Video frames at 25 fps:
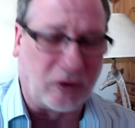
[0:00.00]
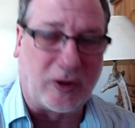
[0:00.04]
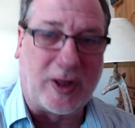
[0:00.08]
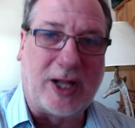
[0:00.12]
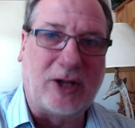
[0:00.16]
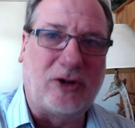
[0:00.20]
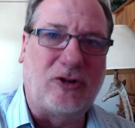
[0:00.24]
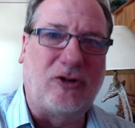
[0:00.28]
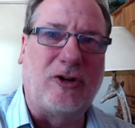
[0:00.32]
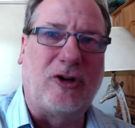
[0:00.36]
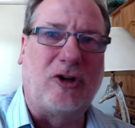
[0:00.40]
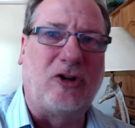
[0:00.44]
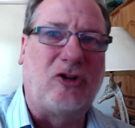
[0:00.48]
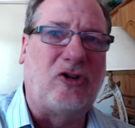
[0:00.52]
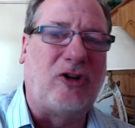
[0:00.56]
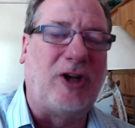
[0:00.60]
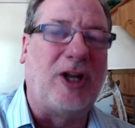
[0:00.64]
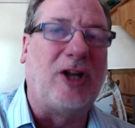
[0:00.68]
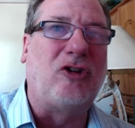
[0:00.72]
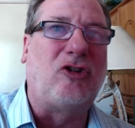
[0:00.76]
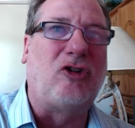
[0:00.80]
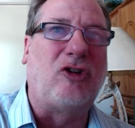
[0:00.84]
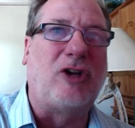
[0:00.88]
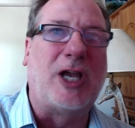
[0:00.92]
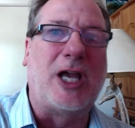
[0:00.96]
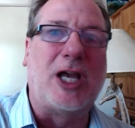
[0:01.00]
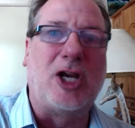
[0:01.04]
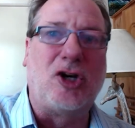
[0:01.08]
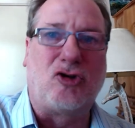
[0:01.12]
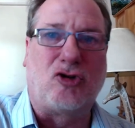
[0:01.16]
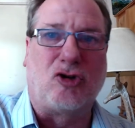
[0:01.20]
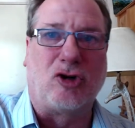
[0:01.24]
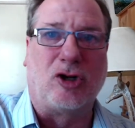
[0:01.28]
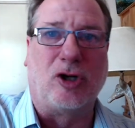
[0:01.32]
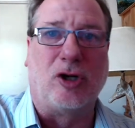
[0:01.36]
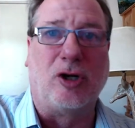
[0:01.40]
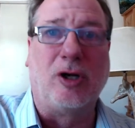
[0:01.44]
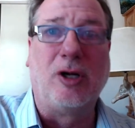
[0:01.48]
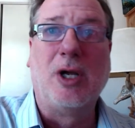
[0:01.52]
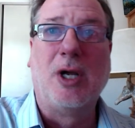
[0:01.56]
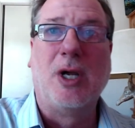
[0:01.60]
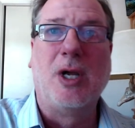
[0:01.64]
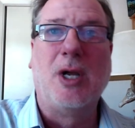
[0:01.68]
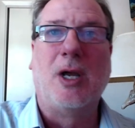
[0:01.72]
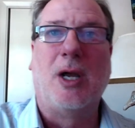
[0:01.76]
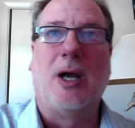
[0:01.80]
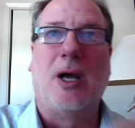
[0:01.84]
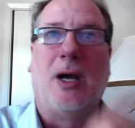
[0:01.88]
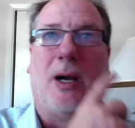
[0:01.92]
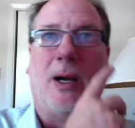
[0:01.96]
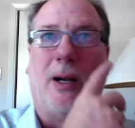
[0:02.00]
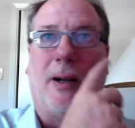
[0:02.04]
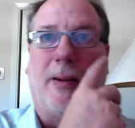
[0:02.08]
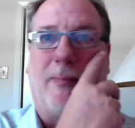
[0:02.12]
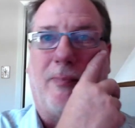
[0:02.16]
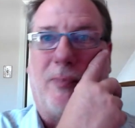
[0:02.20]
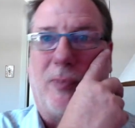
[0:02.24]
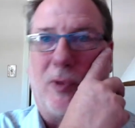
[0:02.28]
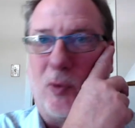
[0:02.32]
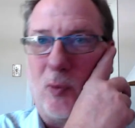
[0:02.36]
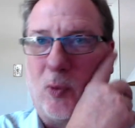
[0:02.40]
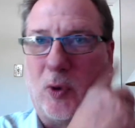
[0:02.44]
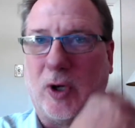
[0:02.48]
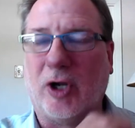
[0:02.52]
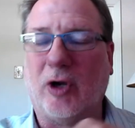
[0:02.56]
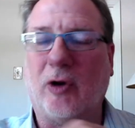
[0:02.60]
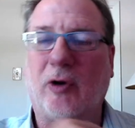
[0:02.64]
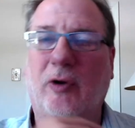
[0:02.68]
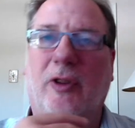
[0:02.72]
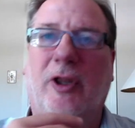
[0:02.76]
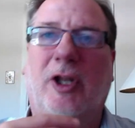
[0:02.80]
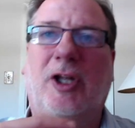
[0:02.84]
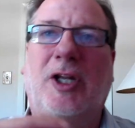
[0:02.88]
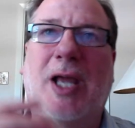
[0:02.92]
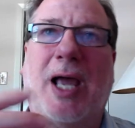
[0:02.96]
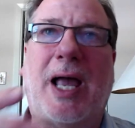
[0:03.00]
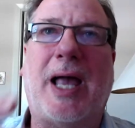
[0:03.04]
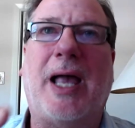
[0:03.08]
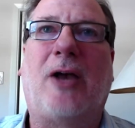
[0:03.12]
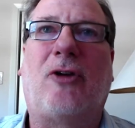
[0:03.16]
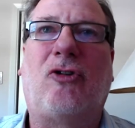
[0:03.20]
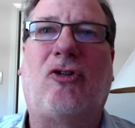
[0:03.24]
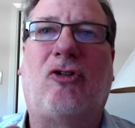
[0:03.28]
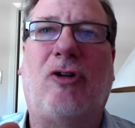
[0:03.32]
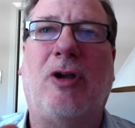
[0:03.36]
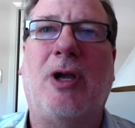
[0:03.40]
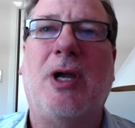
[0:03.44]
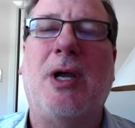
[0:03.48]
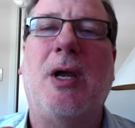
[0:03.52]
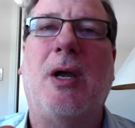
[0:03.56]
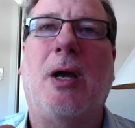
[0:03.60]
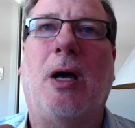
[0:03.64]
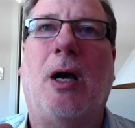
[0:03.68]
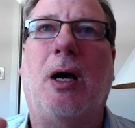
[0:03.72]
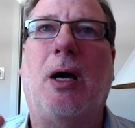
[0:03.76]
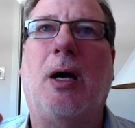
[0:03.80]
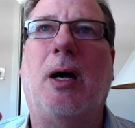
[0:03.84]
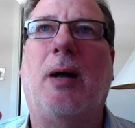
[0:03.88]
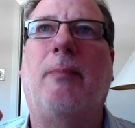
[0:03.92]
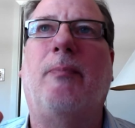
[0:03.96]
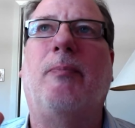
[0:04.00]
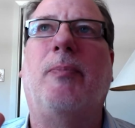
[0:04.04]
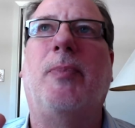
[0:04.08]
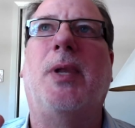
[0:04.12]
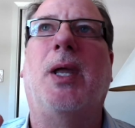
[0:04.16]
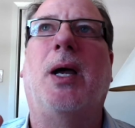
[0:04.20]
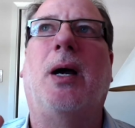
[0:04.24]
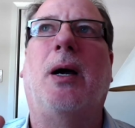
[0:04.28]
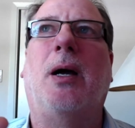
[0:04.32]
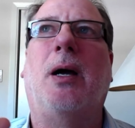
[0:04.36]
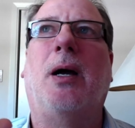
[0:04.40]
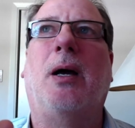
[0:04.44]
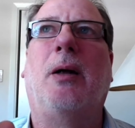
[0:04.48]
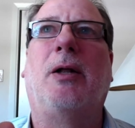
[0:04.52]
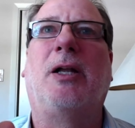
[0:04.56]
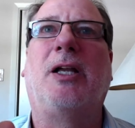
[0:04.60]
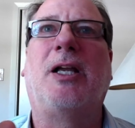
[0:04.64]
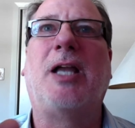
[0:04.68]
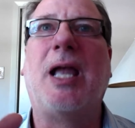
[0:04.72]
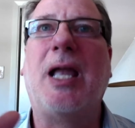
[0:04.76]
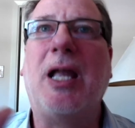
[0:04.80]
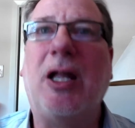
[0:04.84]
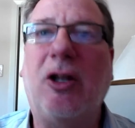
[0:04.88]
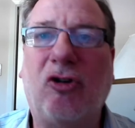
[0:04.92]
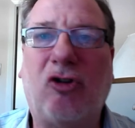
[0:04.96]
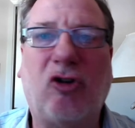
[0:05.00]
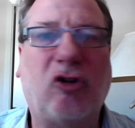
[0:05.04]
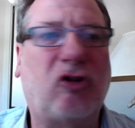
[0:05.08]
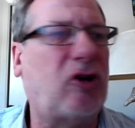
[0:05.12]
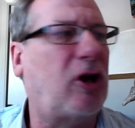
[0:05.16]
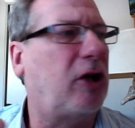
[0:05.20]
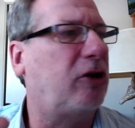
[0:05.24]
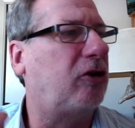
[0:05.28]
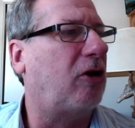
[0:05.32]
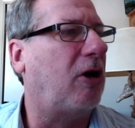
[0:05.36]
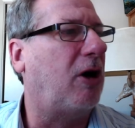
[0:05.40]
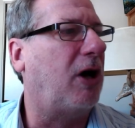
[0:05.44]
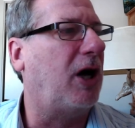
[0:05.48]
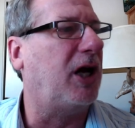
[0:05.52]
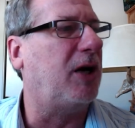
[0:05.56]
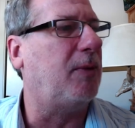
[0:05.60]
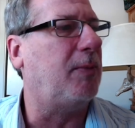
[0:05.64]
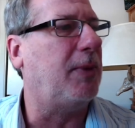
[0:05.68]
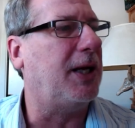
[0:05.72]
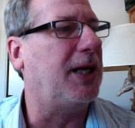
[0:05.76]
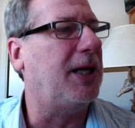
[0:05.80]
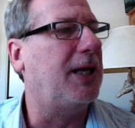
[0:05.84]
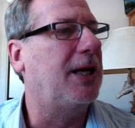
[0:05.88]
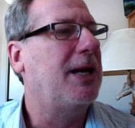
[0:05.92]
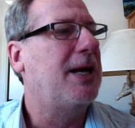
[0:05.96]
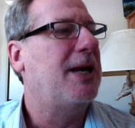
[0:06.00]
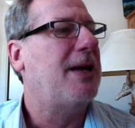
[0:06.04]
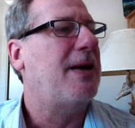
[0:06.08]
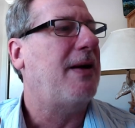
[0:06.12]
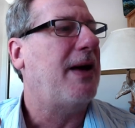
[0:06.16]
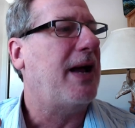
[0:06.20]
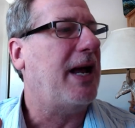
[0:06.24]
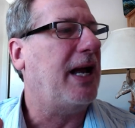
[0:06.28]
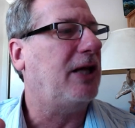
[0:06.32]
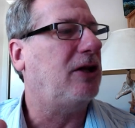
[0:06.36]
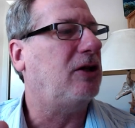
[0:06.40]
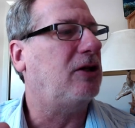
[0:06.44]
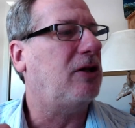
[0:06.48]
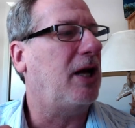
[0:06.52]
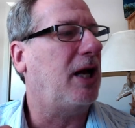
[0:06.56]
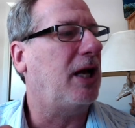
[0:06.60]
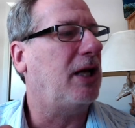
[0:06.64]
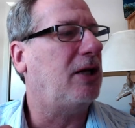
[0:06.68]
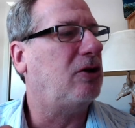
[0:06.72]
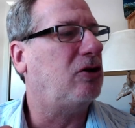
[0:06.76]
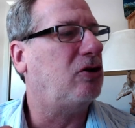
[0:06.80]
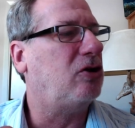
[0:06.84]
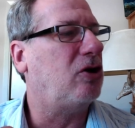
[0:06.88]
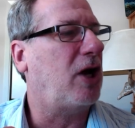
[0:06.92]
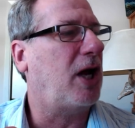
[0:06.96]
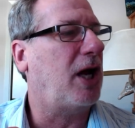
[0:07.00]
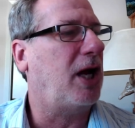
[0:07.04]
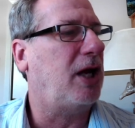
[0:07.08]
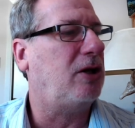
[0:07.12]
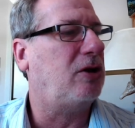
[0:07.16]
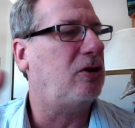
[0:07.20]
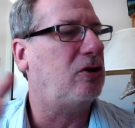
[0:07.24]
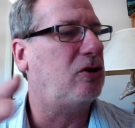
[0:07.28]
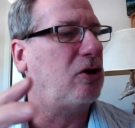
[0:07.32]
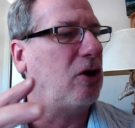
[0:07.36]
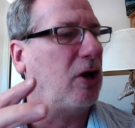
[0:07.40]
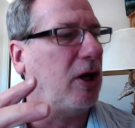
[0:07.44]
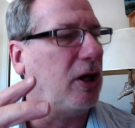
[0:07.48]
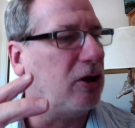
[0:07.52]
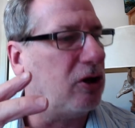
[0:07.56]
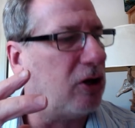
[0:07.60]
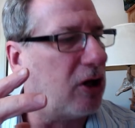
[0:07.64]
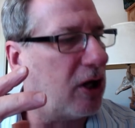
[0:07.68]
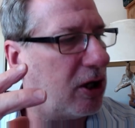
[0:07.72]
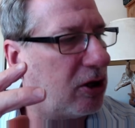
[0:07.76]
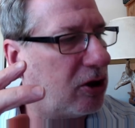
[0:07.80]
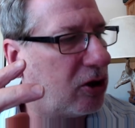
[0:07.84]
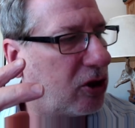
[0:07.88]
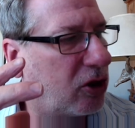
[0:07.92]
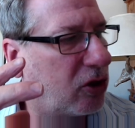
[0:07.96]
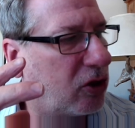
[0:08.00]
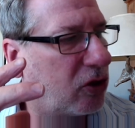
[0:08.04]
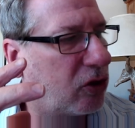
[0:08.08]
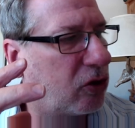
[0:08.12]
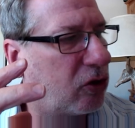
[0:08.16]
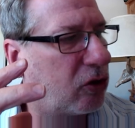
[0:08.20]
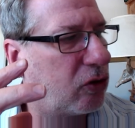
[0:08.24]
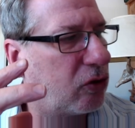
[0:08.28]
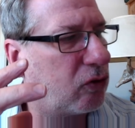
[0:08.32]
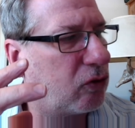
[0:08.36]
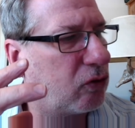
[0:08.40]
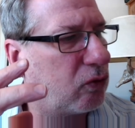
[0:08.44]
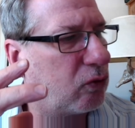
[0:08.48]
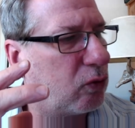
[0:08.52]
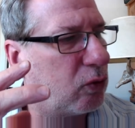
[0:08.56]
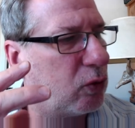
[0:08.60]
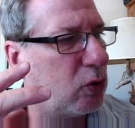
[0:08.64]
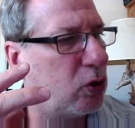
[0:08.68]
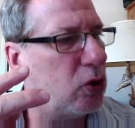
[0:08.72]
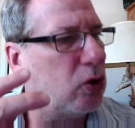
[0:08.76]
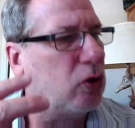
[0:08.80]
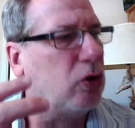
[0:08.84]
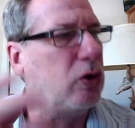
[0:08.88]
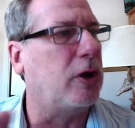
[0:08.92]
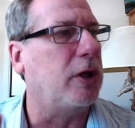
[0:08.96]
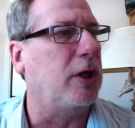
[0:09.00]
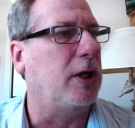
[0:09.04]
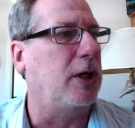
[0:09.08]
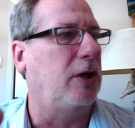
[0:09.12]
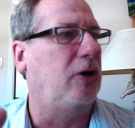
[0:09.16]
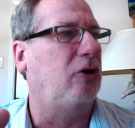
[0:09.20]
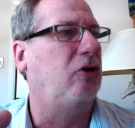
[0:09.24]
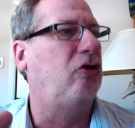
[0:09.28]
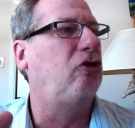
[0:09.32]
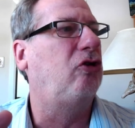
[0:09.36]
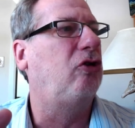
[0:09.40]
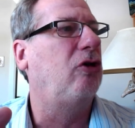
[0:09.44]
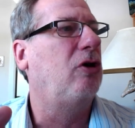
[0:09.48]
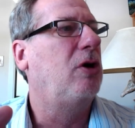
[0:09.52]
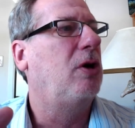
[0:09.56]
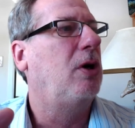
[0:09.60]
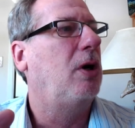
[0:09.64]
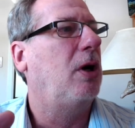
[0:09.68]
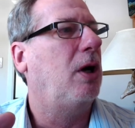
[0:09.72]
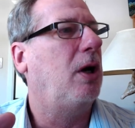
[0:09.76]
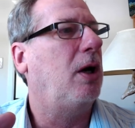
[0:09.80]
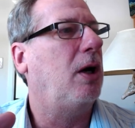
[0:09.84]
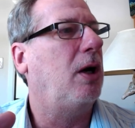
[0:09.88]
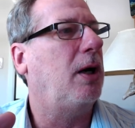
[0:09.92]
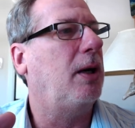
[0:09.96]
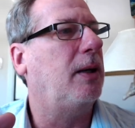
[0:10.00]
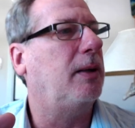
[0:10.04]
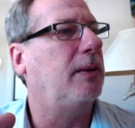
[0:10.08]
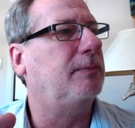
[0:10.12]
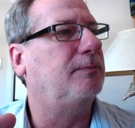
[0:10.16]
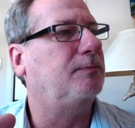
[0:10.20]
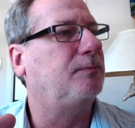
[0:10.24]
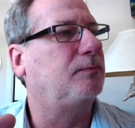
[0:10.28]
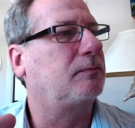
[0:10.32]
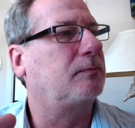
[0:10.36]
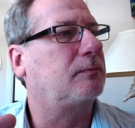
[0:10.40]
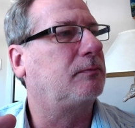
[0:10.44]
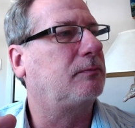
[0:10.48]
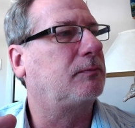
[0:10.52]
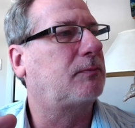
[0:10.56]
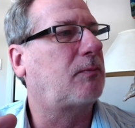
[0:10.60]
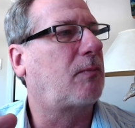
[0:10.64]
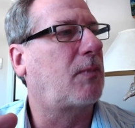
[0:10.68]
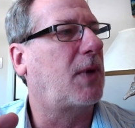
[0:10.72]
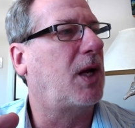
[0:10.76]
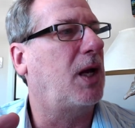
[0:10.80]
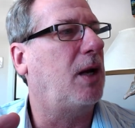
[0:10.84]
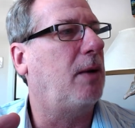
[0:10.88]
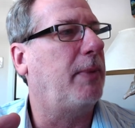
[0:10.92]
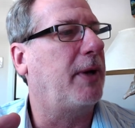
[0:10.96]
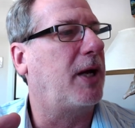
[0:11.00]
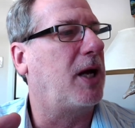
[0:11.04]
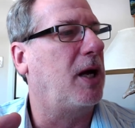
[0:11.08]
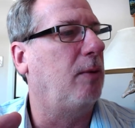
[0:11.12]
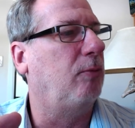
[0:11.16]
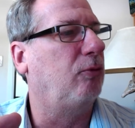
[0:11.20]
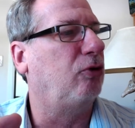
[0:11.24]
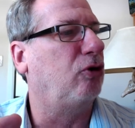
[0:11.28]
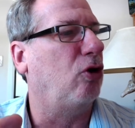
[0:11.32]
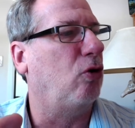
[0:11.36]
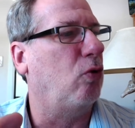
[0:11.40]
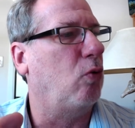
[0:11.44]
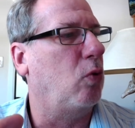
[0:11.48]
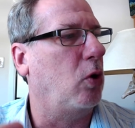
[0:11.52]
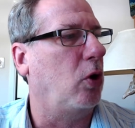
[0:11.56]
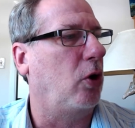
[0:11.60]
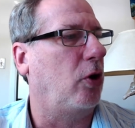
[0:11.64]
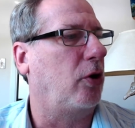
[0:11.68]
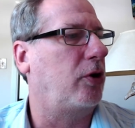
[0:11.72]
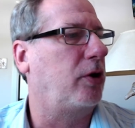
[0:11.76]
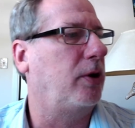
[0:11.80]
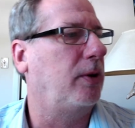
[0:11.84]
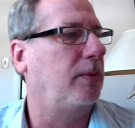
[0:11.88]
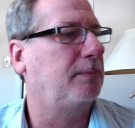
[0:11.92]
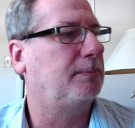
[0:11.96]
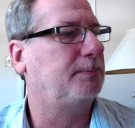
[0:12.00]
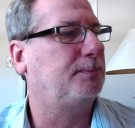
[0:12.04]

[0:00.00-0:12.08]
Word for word: that's the distanciation where the text uh, gains this autonomy, and and and and and through this um, uh, becomes a work.